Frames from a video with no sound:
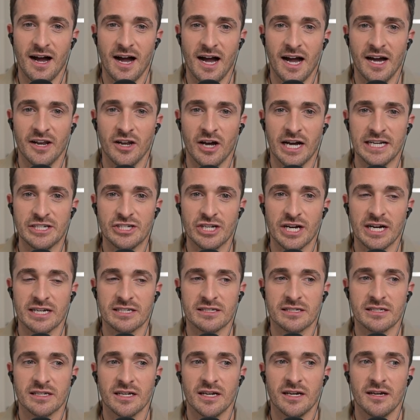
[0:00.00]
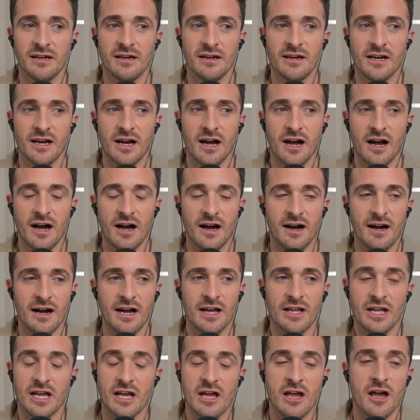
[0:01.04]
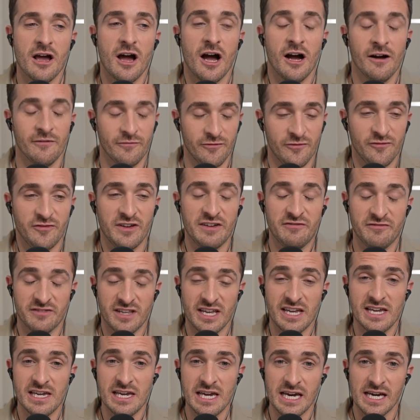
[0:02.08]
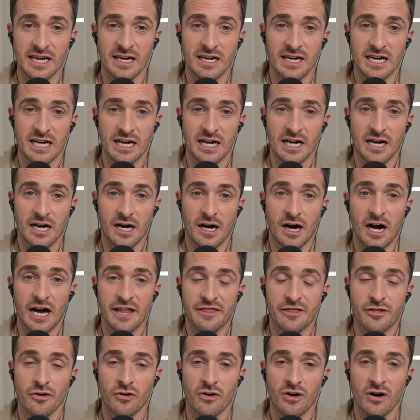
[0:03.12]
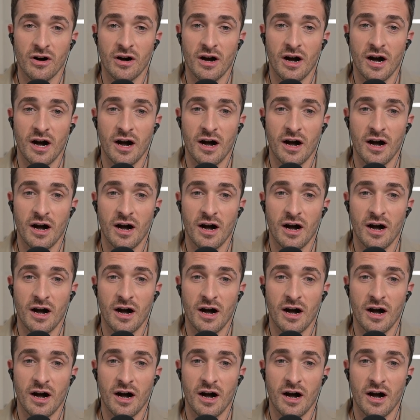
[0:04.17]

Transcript: and I just, at, at fifty, I thought,